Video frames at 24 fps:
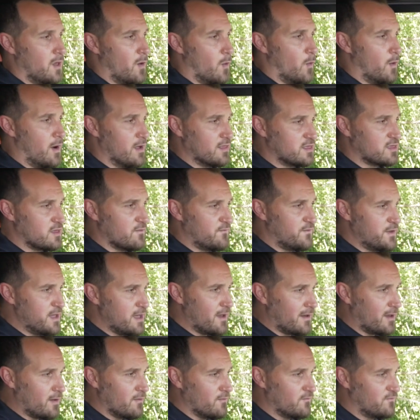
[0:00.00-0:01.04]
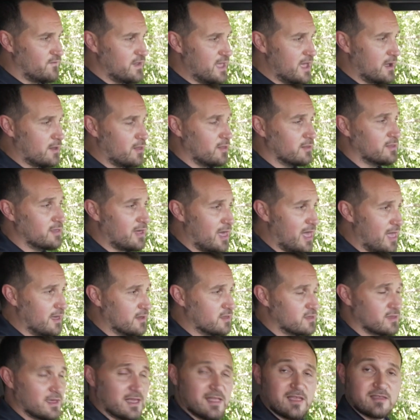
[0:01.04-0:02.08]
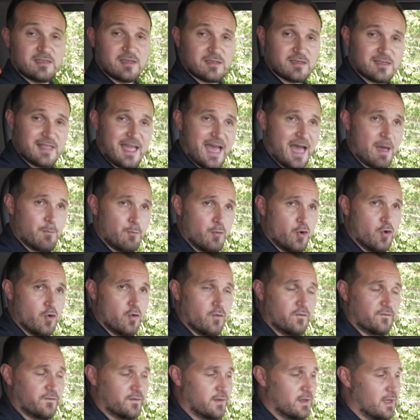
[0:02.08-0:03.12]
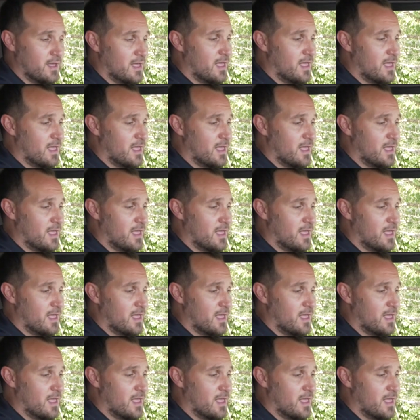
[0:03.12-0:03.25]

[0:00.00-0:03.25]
Once the vehicle tugs and it does not move,